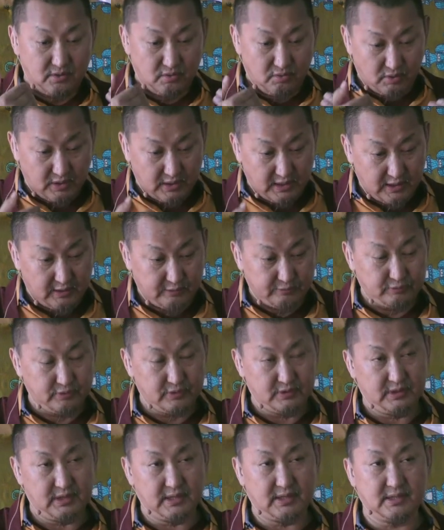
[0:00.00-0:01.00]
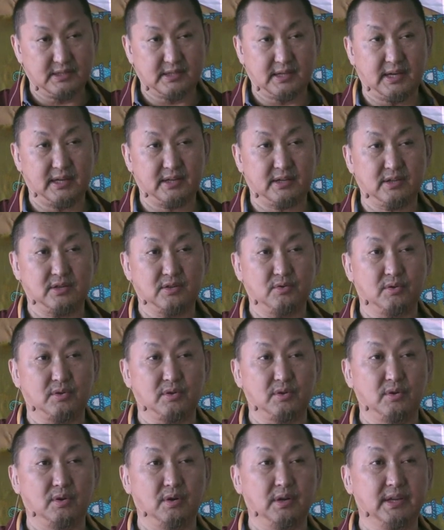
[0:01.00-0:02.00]
you have inside your
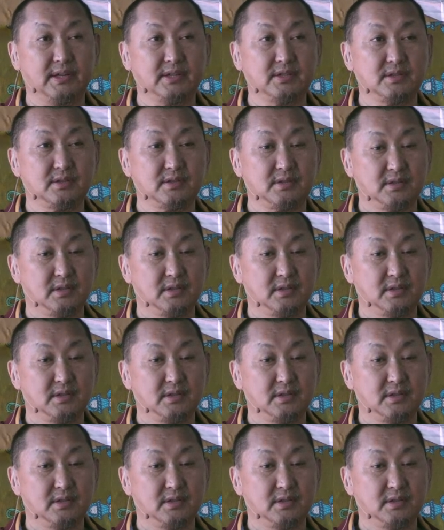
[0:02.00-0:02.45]
knowledge,